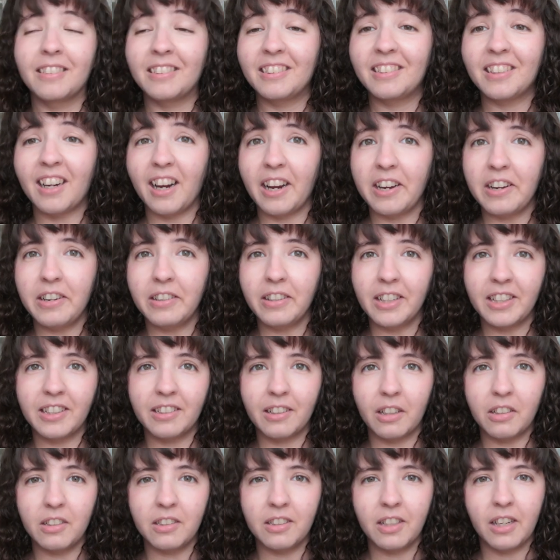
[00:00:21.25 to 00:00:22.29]
tired,
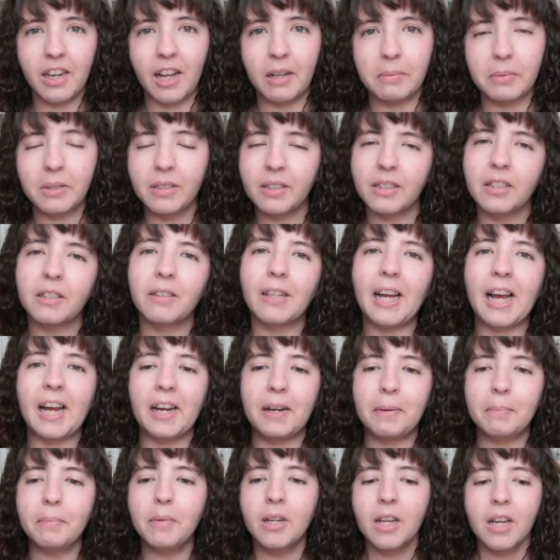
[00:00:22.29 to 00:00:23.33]
exhausted. I'm still
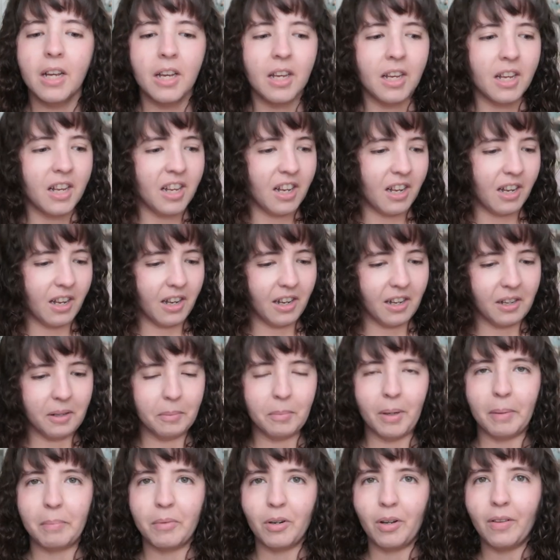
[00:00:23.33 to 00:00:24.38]
am.
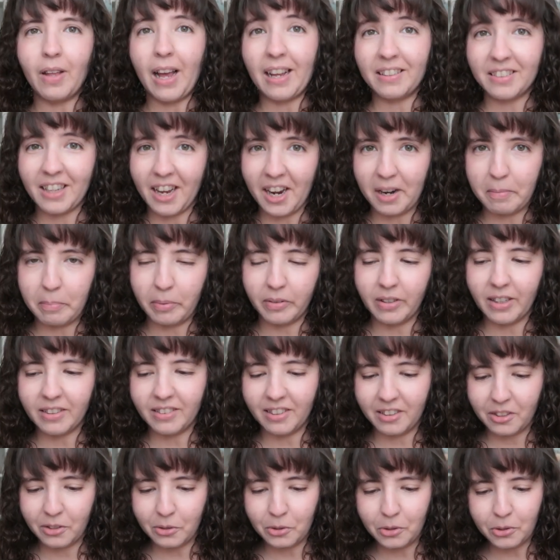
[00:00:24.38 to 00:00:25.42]
I'm not as hyper as
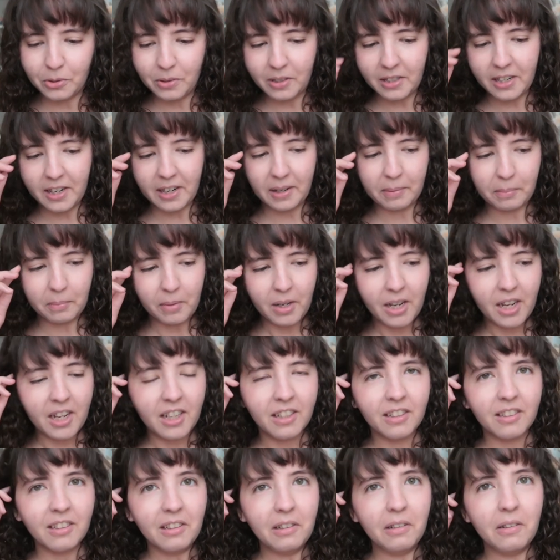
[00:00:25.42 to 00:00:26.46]
I usually am.
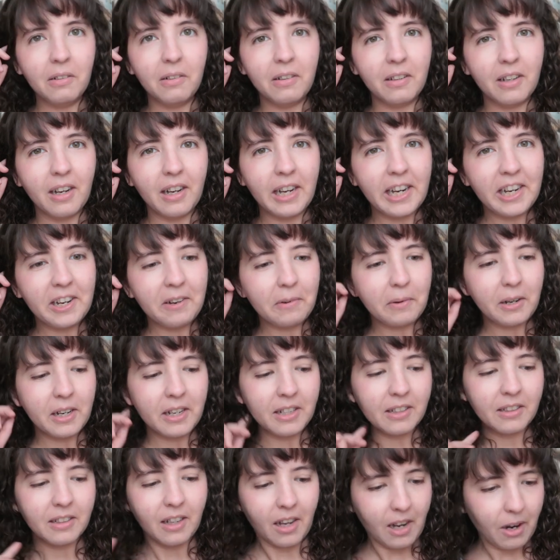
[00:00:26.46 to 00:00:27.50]
So
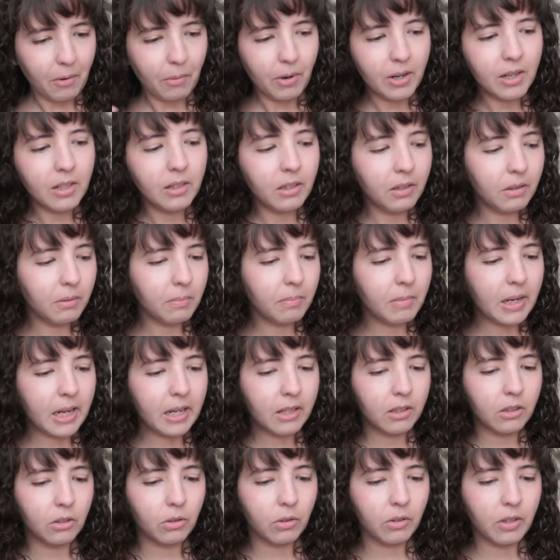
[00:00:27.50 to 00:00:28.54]
anyways, I wanted to
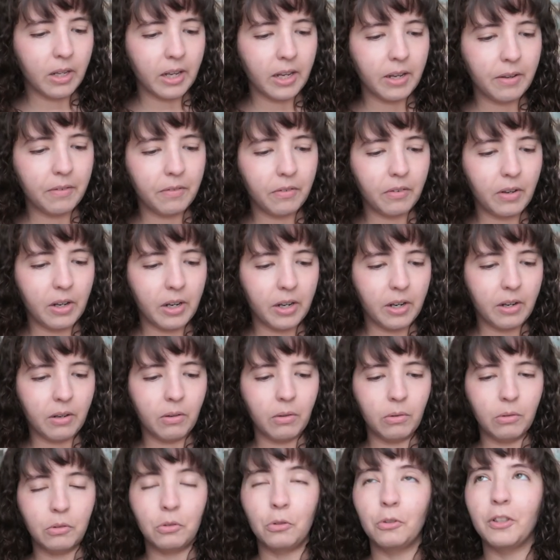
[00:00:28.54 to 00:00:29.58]
make today's
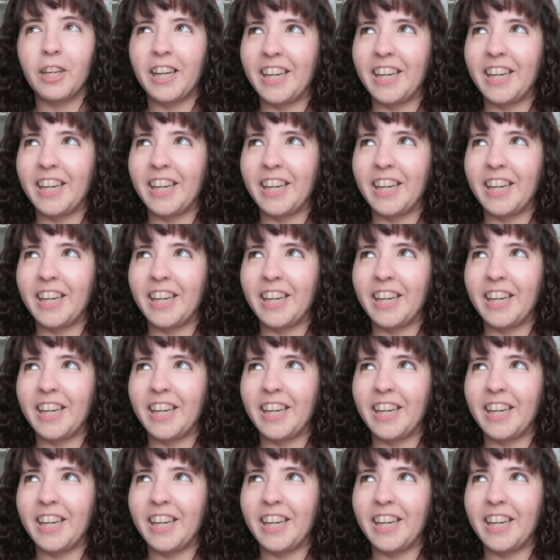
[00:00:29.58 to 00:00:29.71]
video